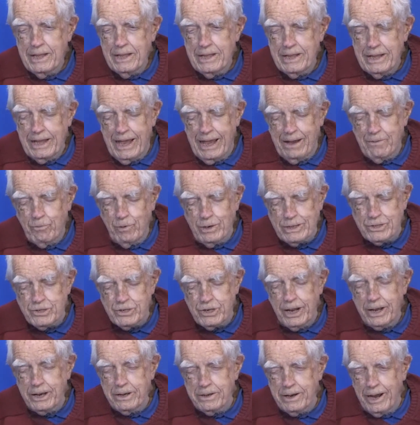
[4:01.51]
They have one
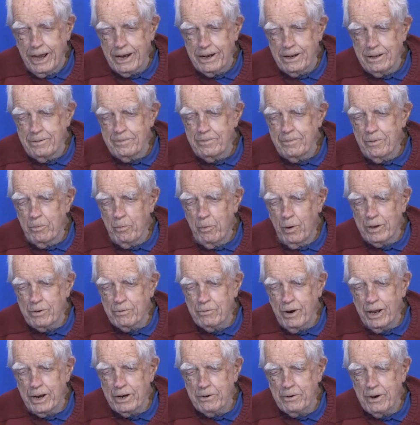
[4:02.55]
state title, one
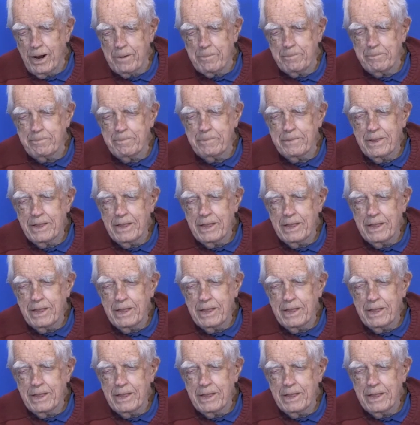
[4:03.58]
runner up,